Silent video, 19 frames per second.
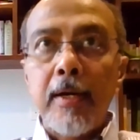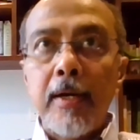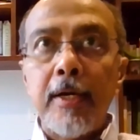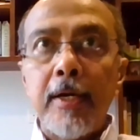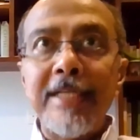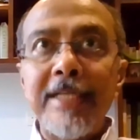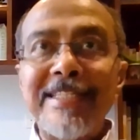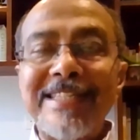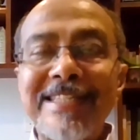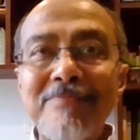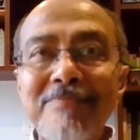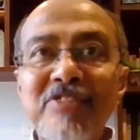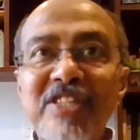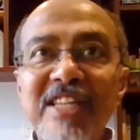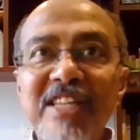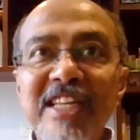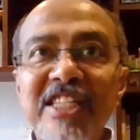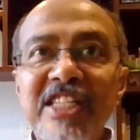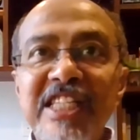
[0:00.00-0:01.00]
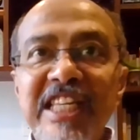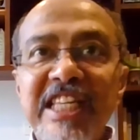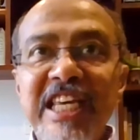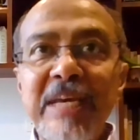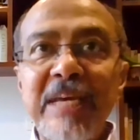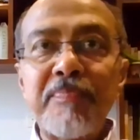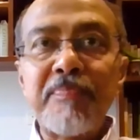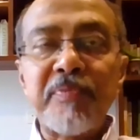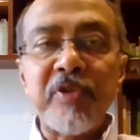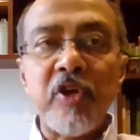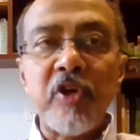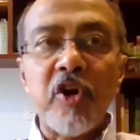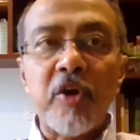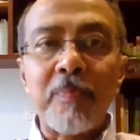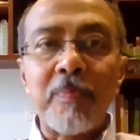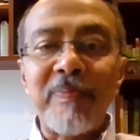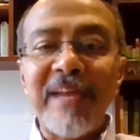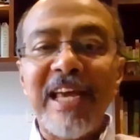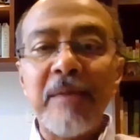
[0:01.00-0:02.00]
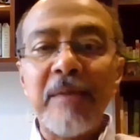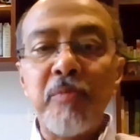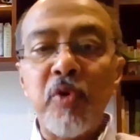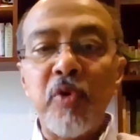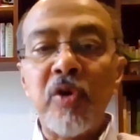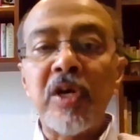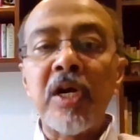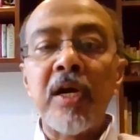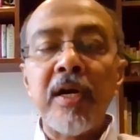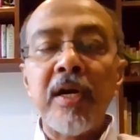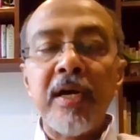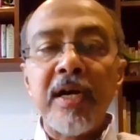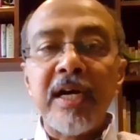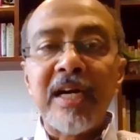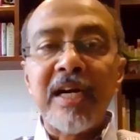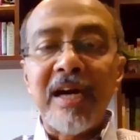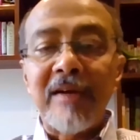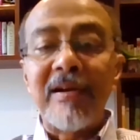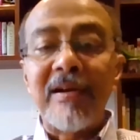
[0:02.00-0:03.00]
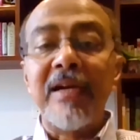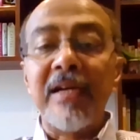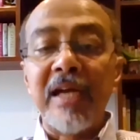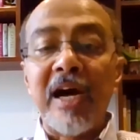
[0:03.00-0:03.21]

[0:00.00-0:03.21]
in some sense keep your playbook current?